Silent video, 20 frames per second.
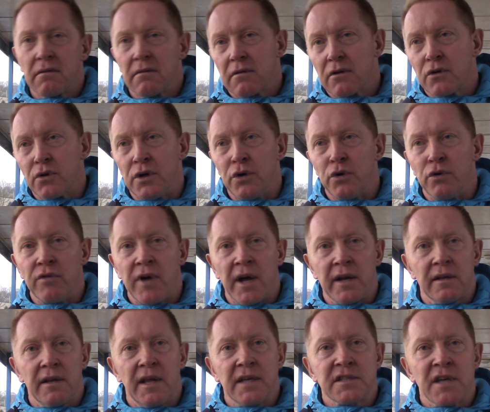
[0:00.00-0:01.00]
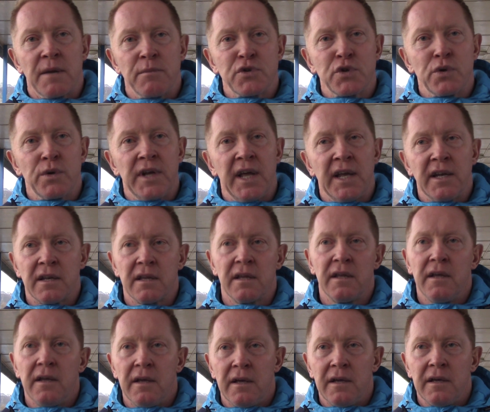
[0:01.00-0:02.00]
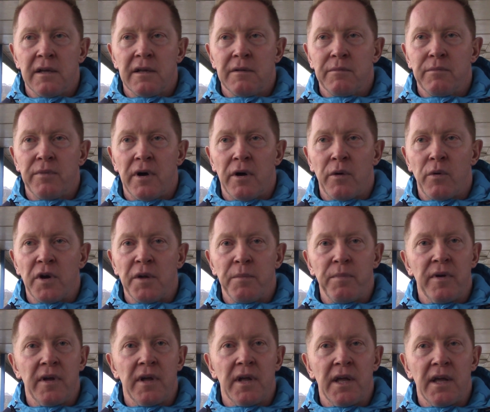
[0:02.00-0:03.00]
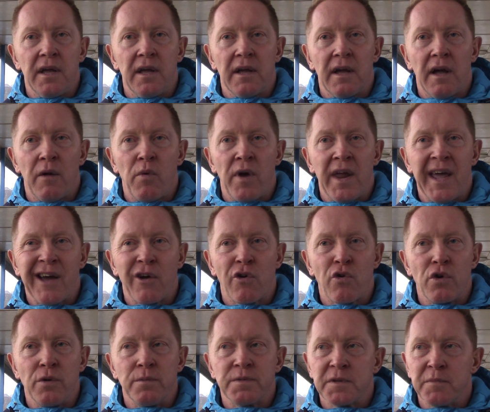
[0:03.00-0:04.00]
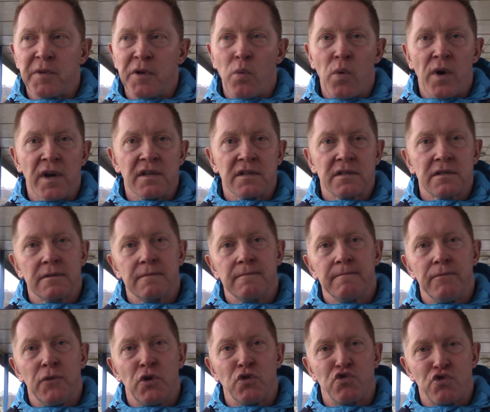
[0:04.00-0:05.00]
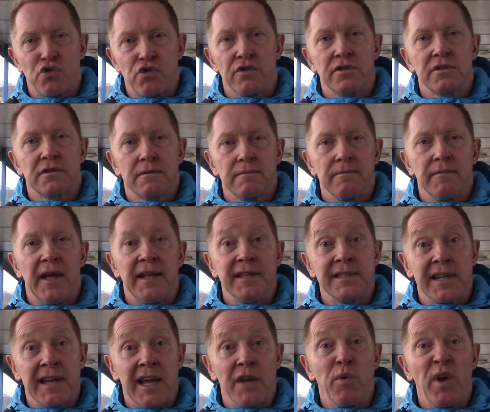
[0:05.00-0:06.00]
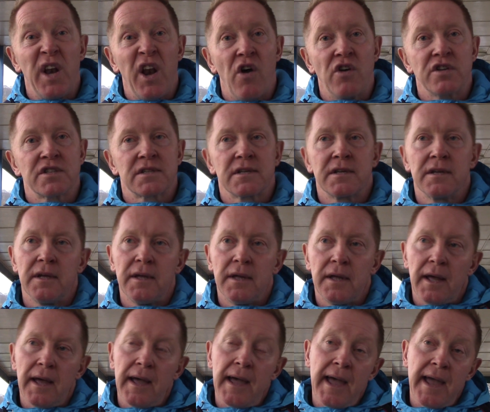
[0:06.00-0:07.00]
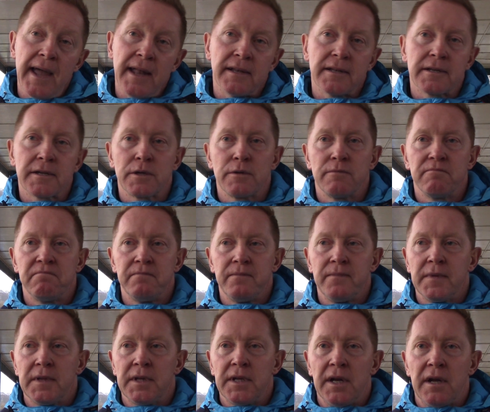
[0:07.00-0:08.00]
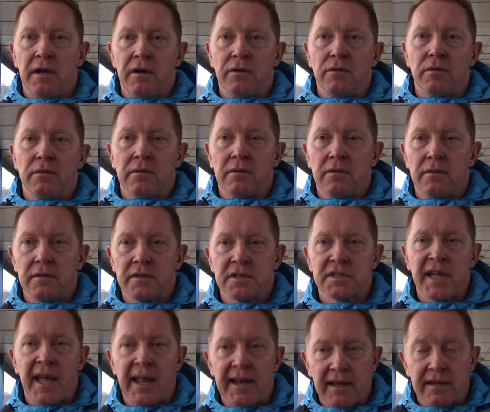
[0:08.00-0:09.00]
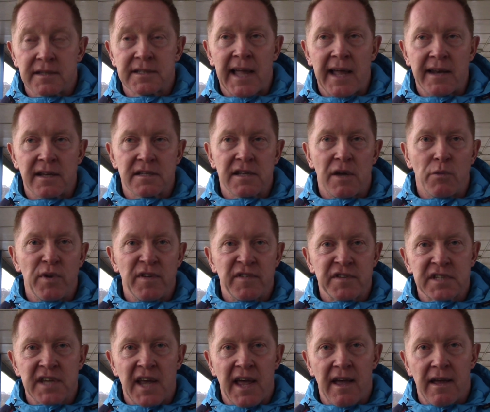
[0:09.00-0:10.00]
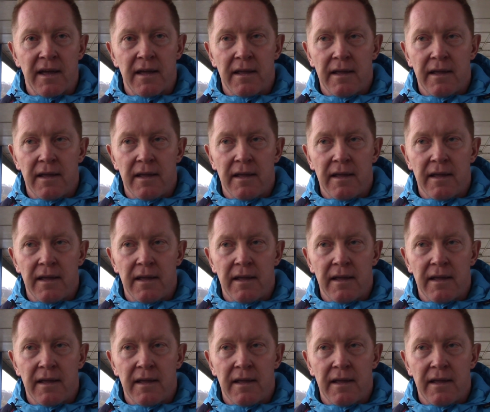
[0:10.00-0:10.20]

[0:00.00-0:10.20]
Good little run. That's come to an end. But I want our group to be winners, not drawers. And today we lost. And, you know, the standards that we've set,